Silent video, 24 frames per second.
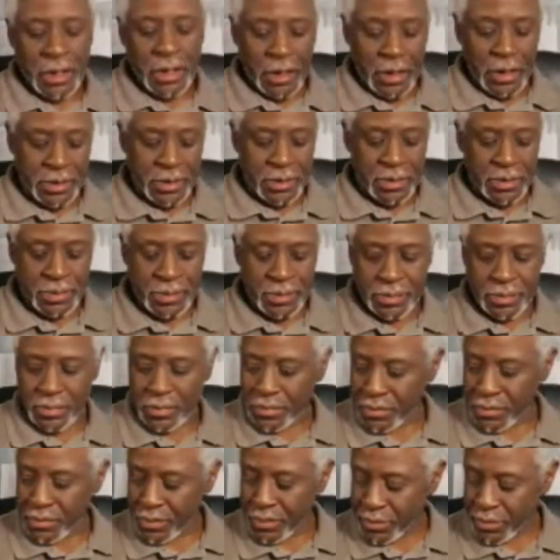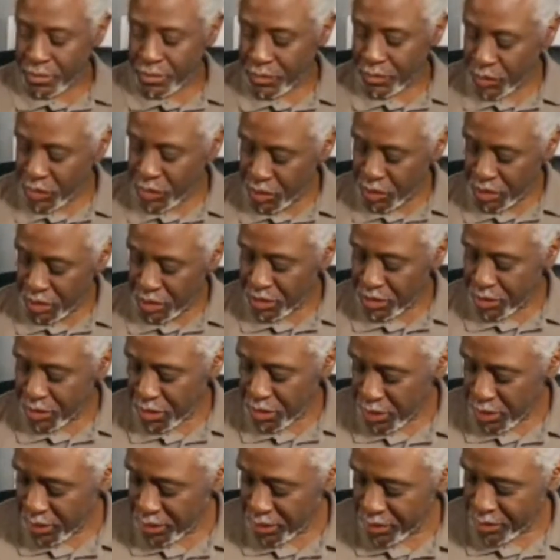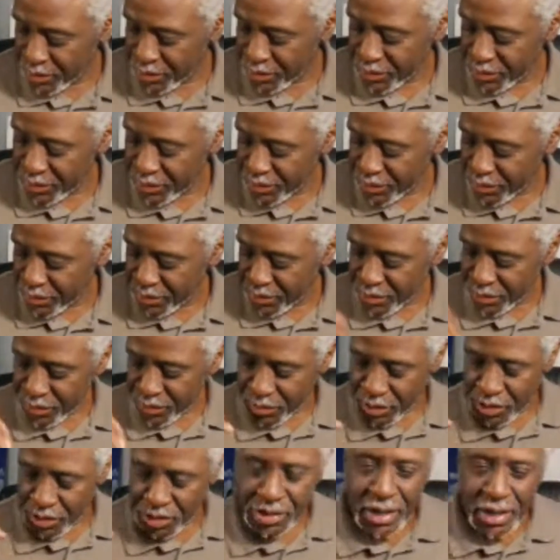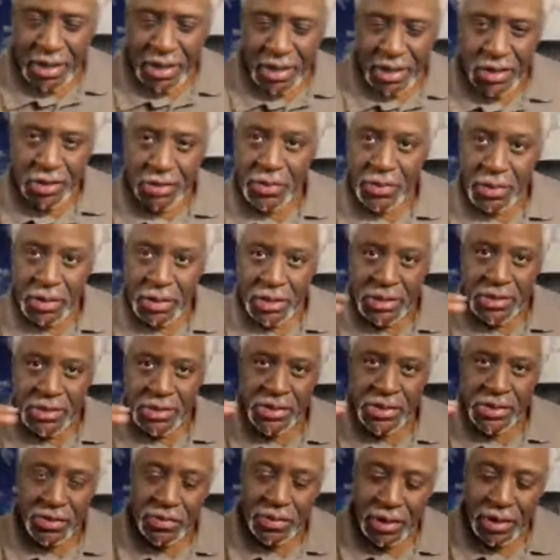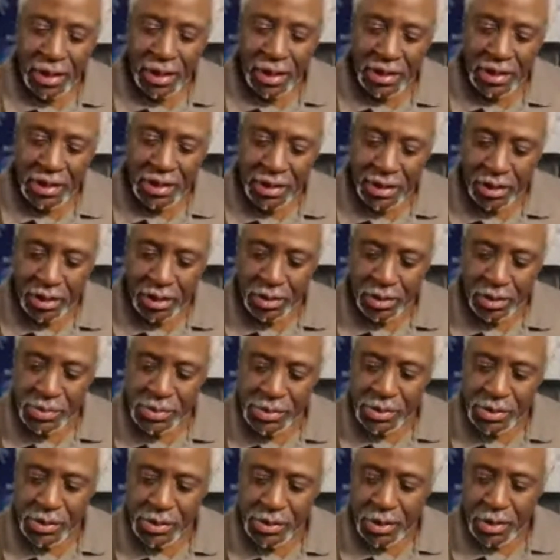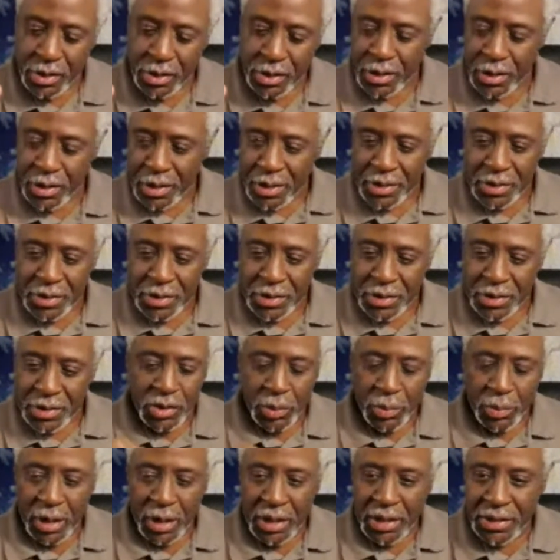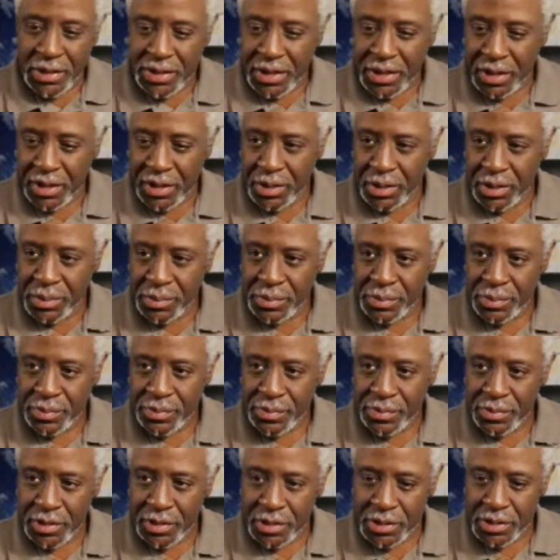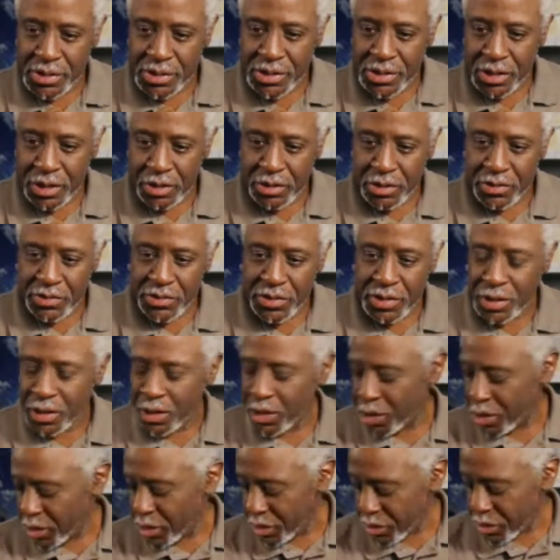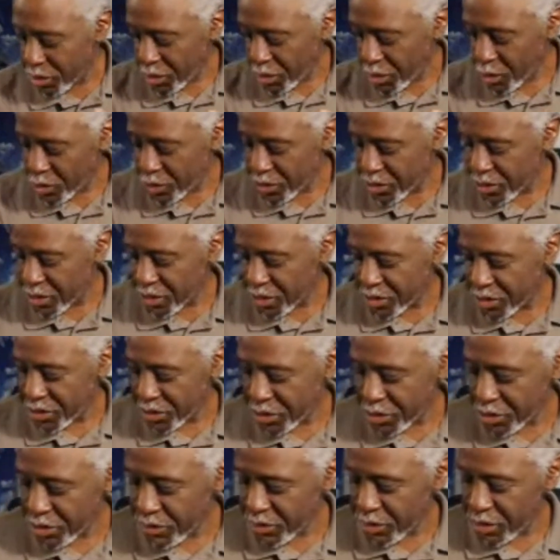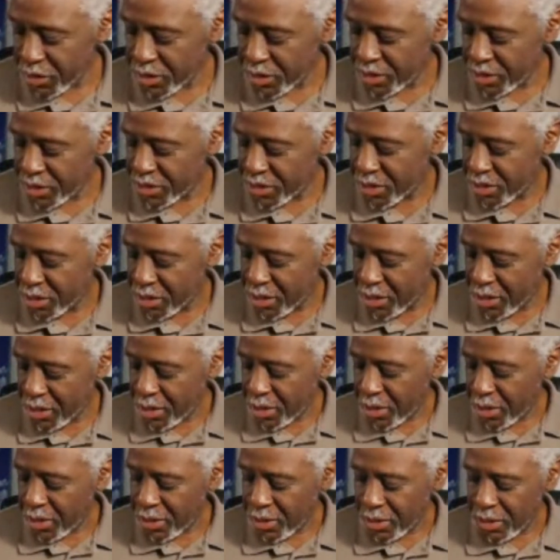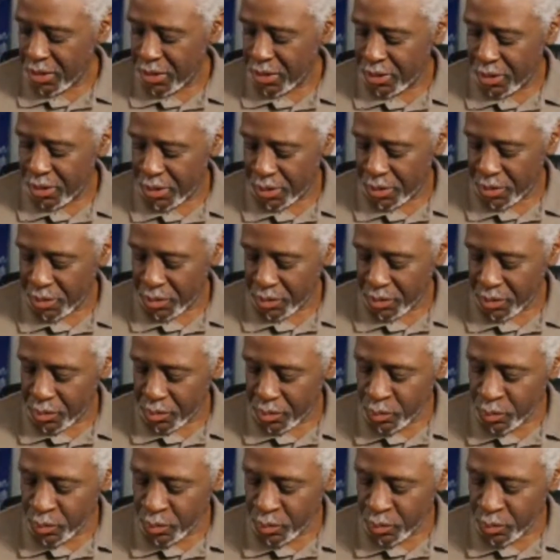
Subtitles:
at these this kind of list of line items, the domain name itself, the hosting service, the